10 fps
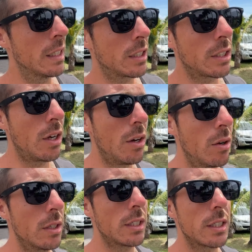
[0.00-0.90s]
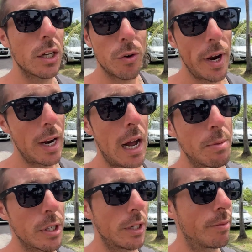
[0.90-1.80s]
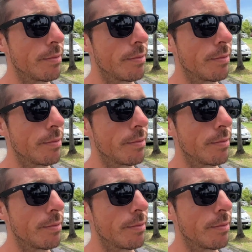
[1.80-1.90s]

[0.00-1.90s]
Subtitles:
So this is a great option.